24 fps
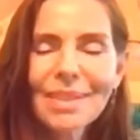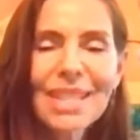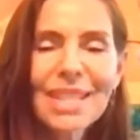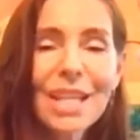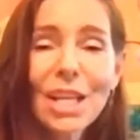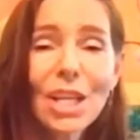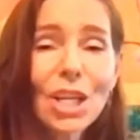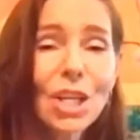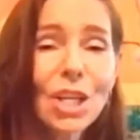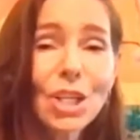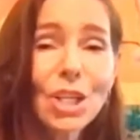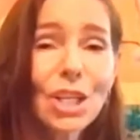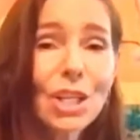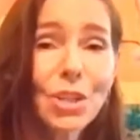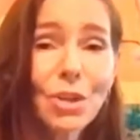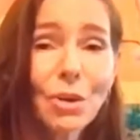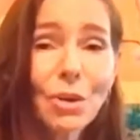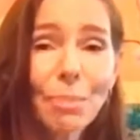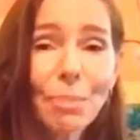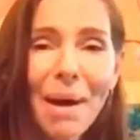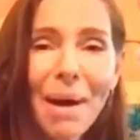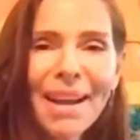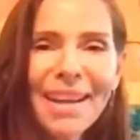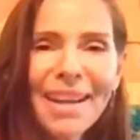in
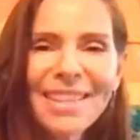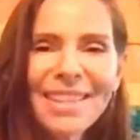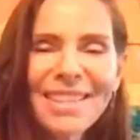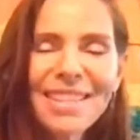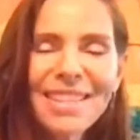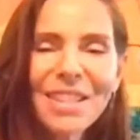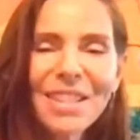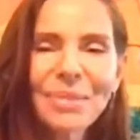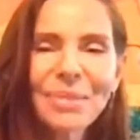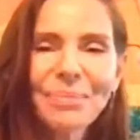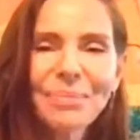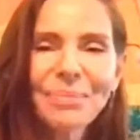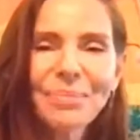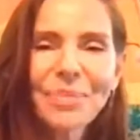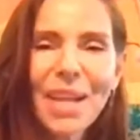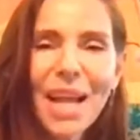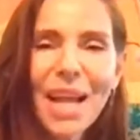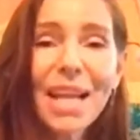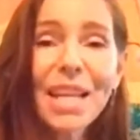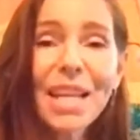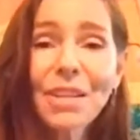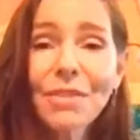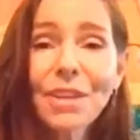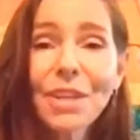your mind,
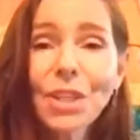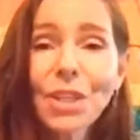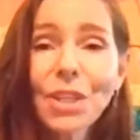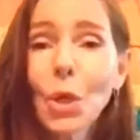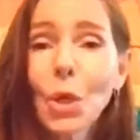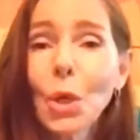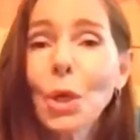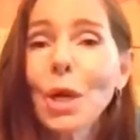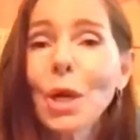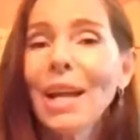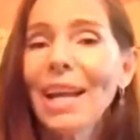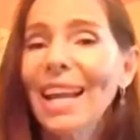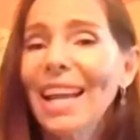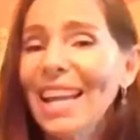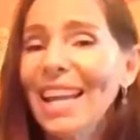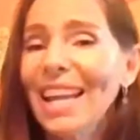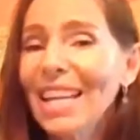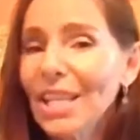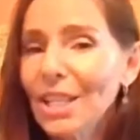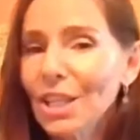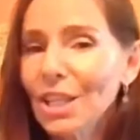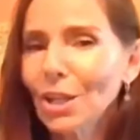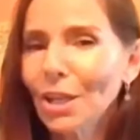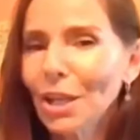and even your
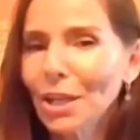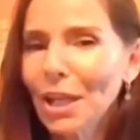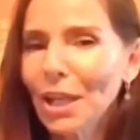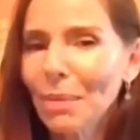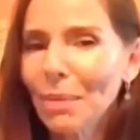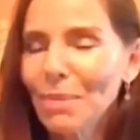internal